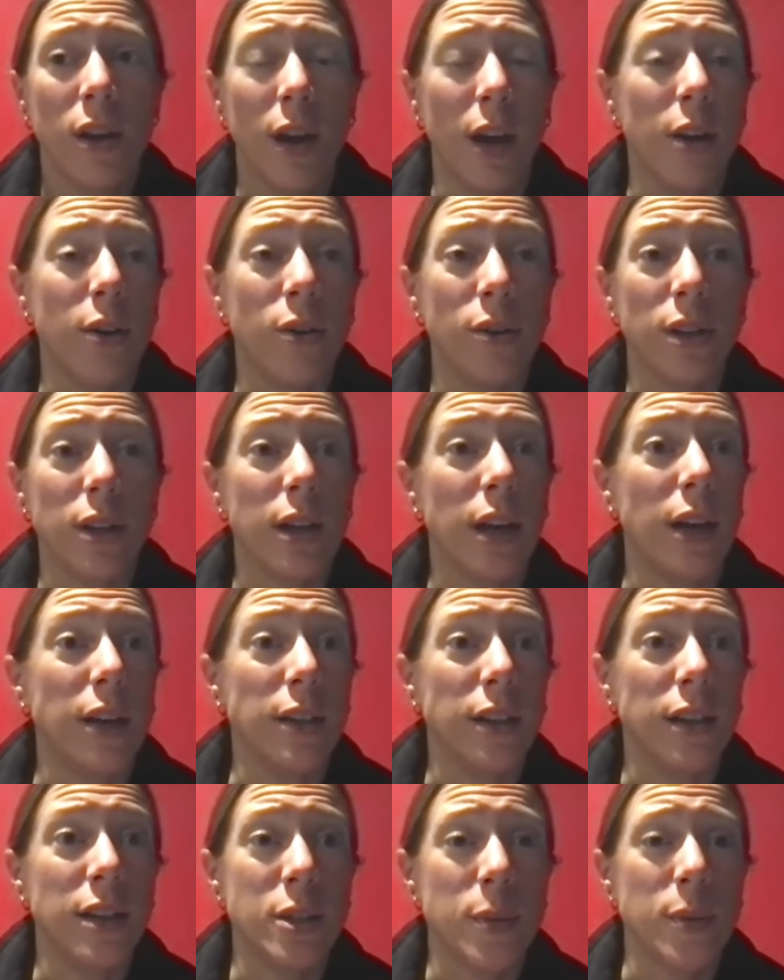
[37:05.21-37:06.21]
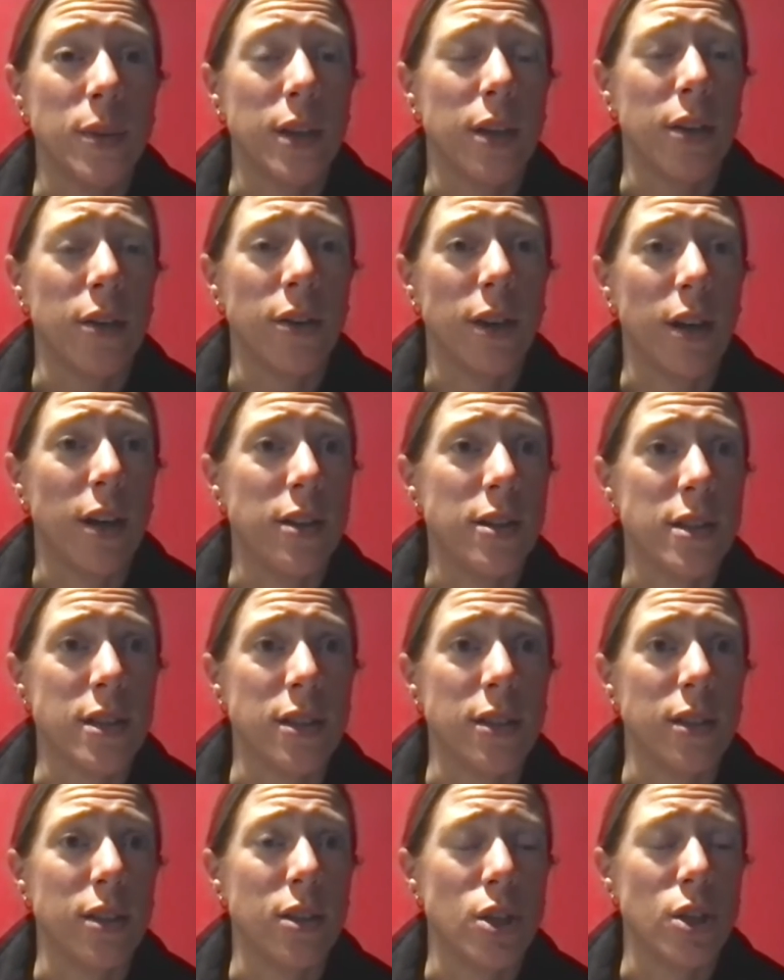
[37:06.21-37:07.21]
I know the guidelines with that are
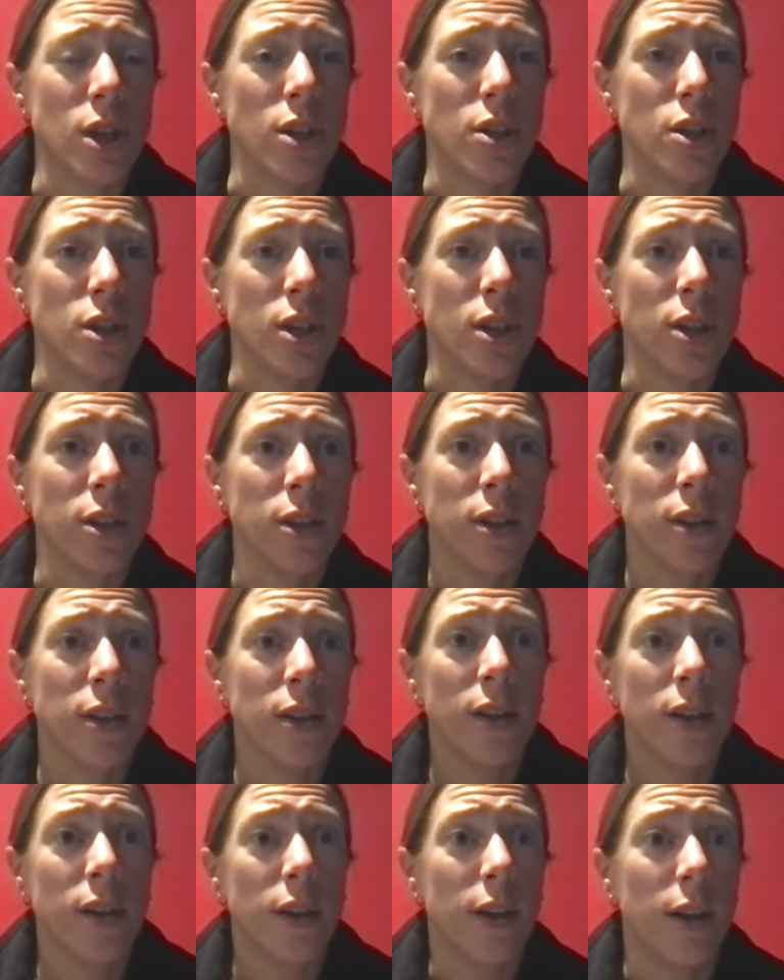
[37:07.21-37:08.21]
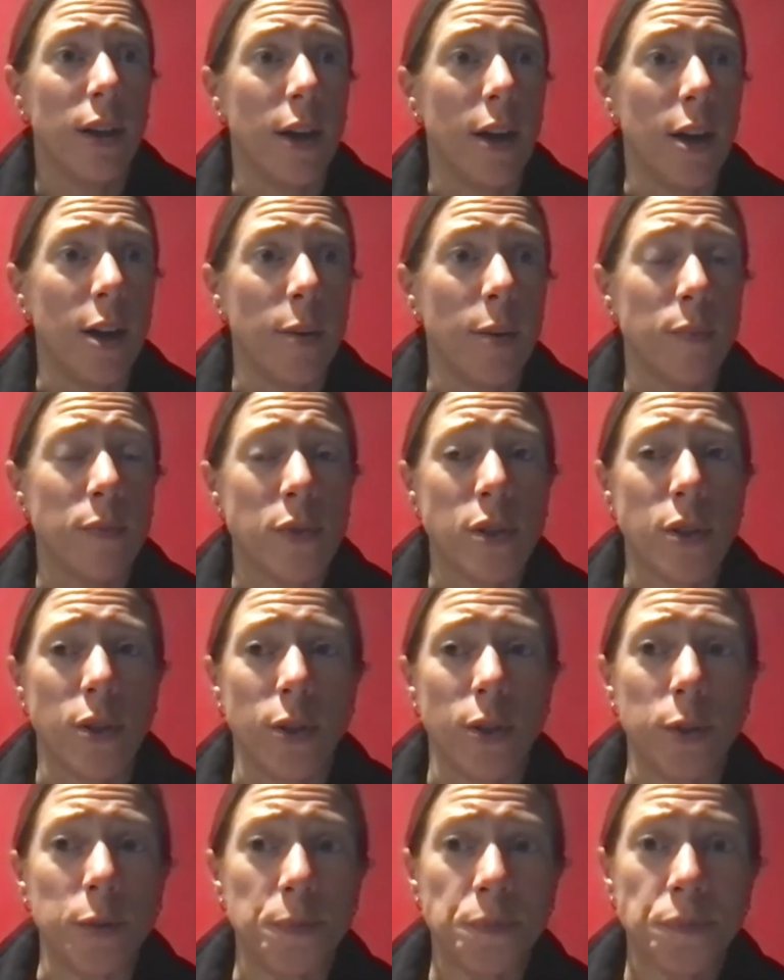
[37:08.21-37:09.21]
constantly changing.
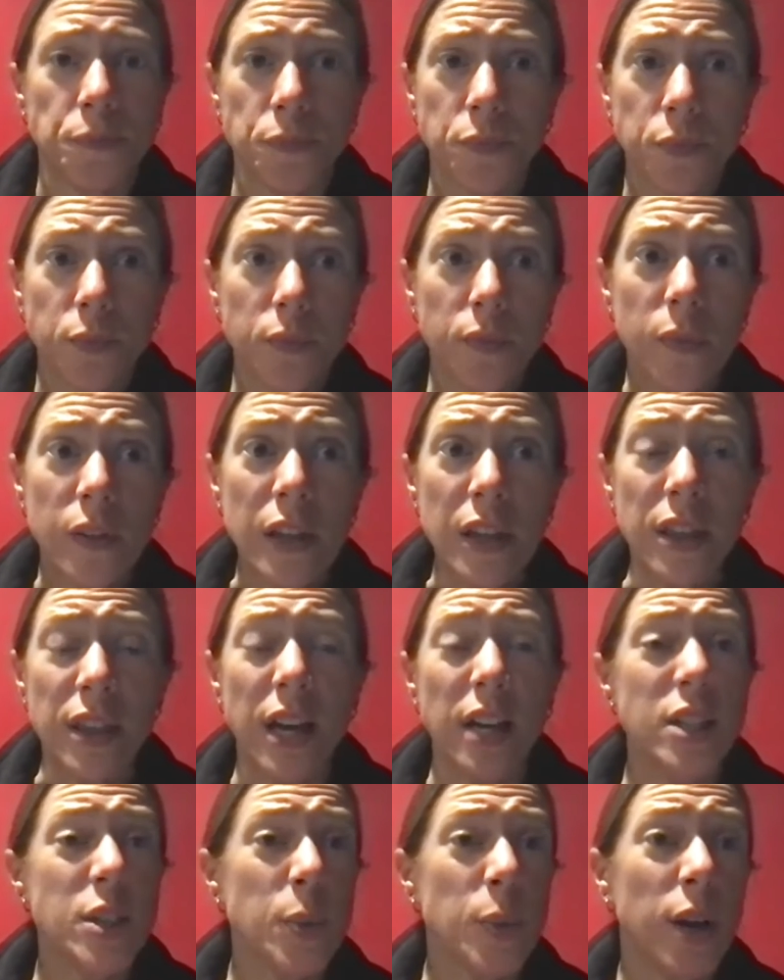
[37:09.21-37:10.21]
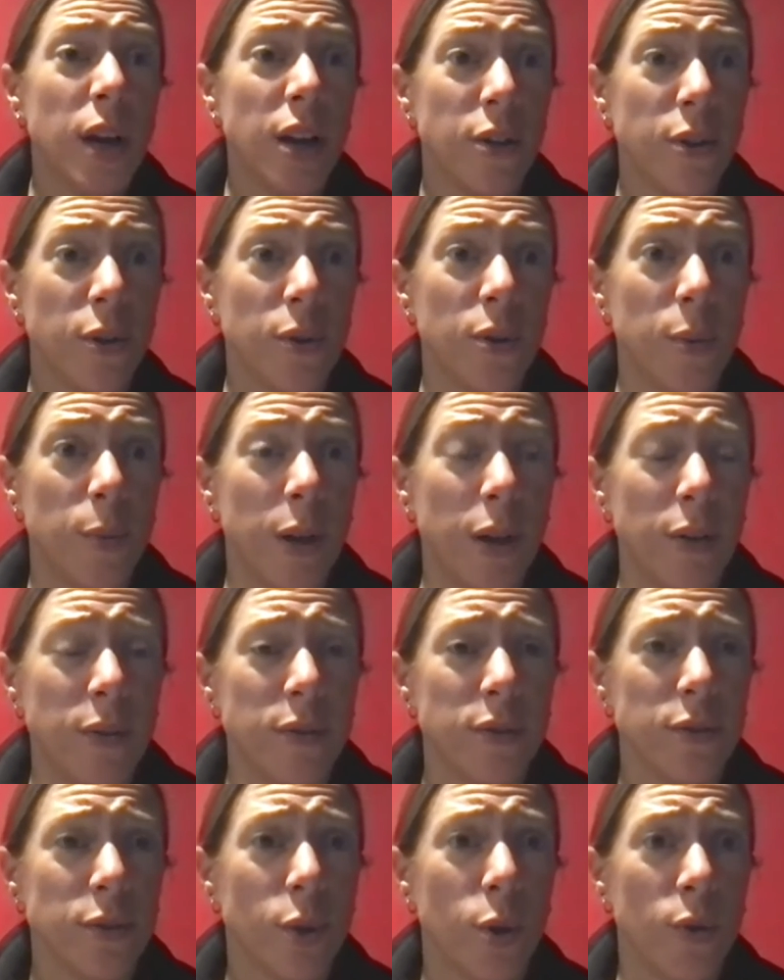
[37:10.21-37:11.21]
So that's what I know
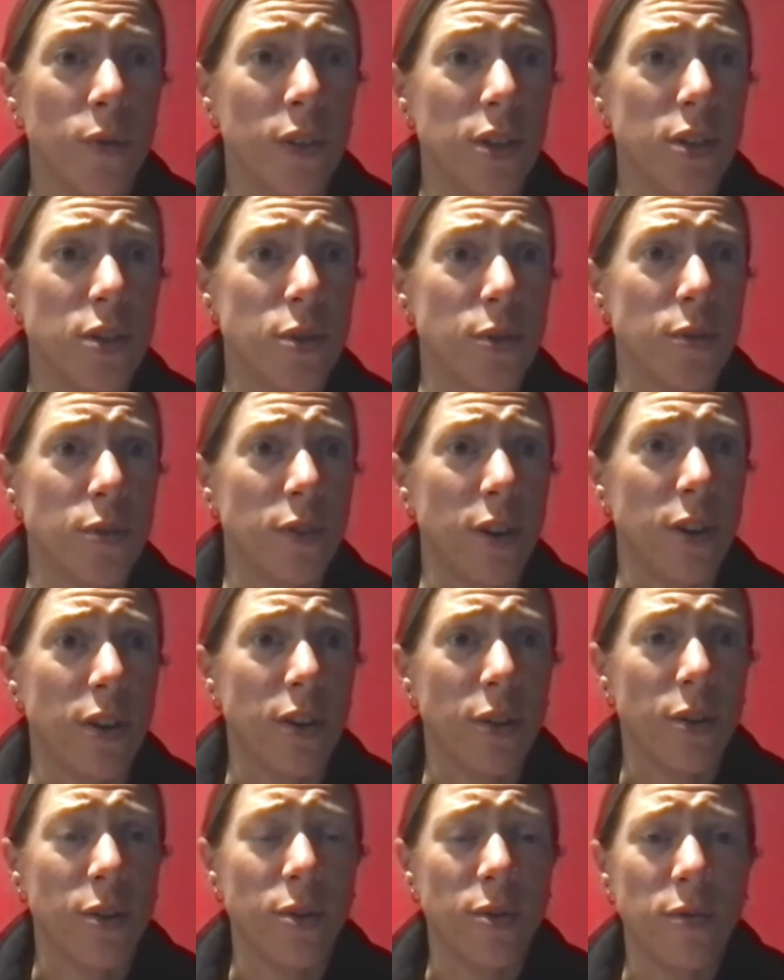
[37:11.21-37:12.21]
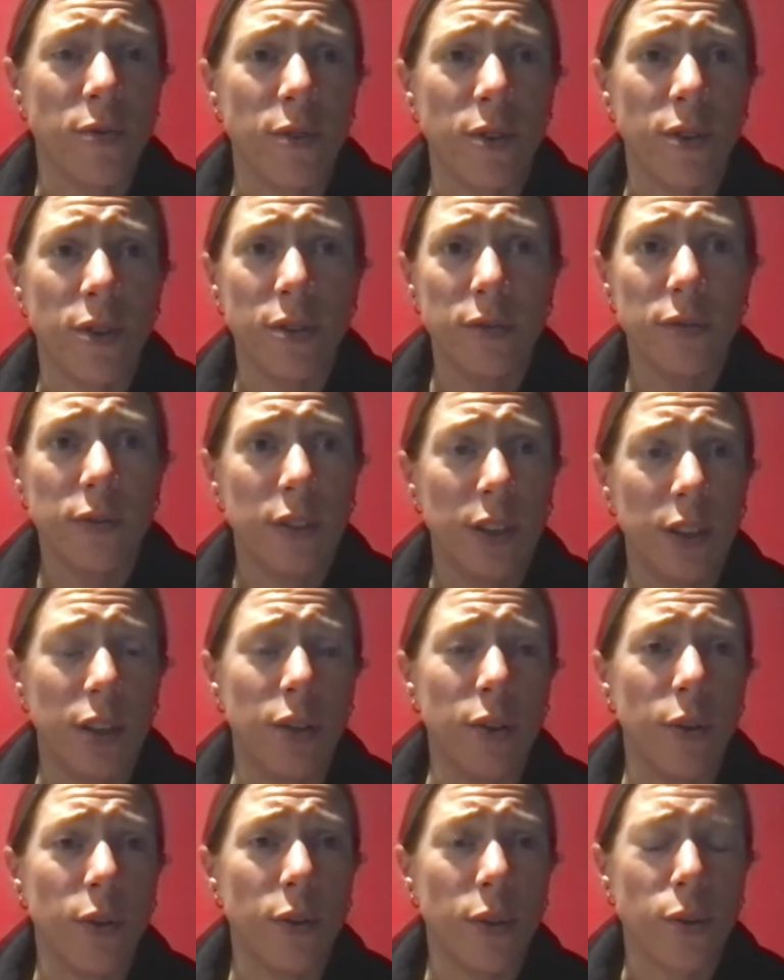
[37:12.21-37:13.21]
about COVID so far, though, for,
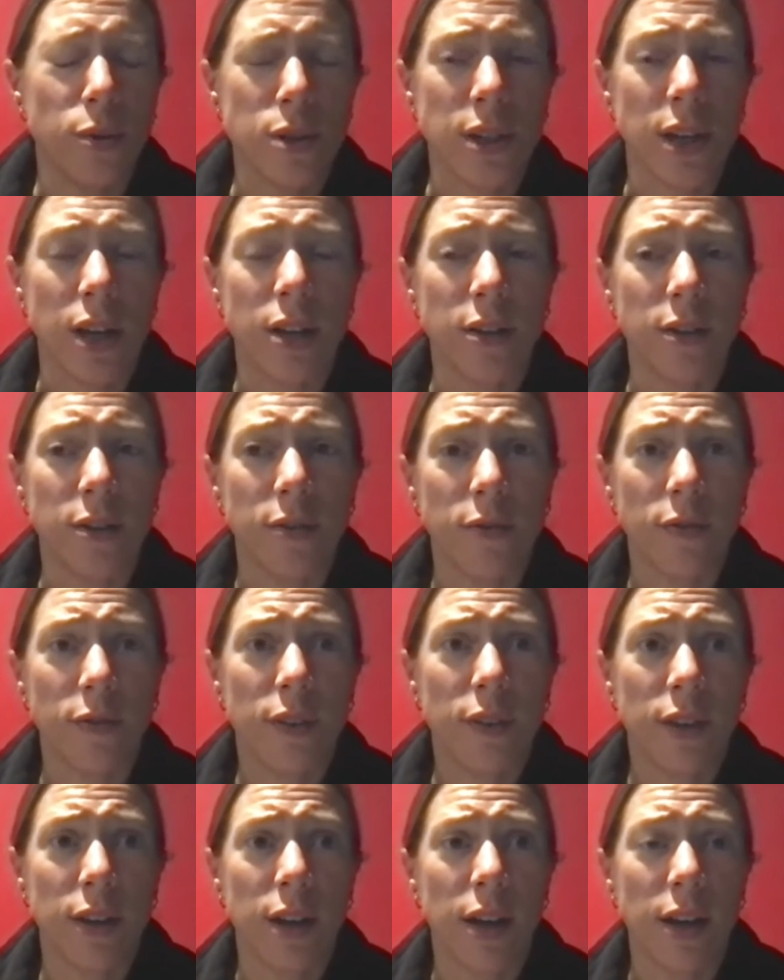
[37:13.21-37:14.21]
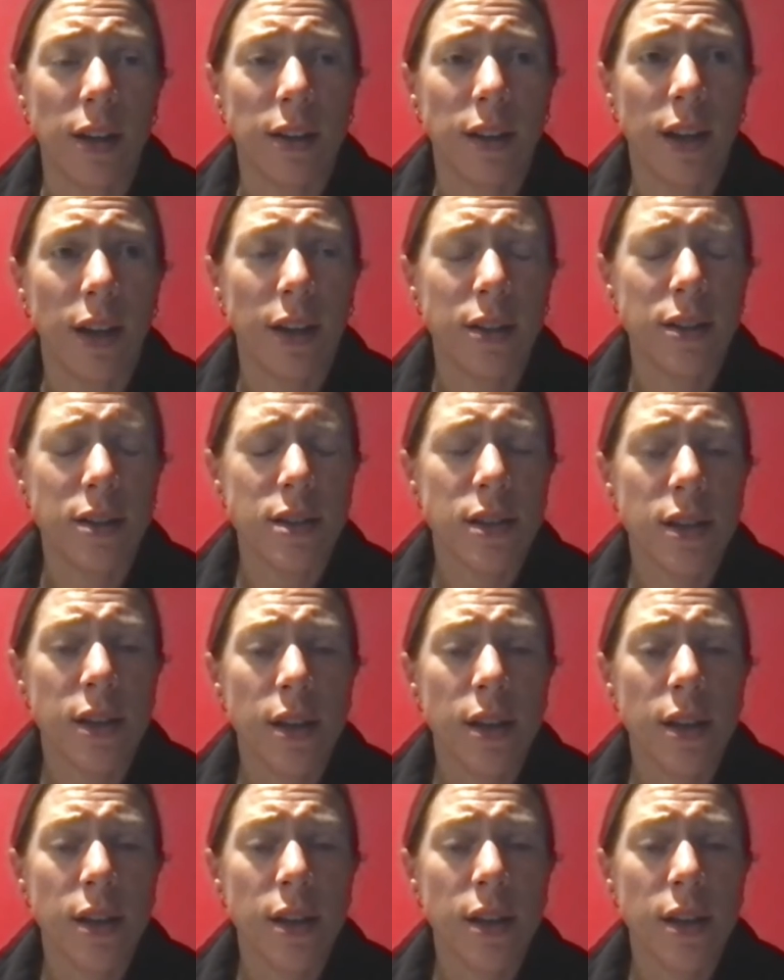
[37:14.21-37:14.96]
those kind of guidelines.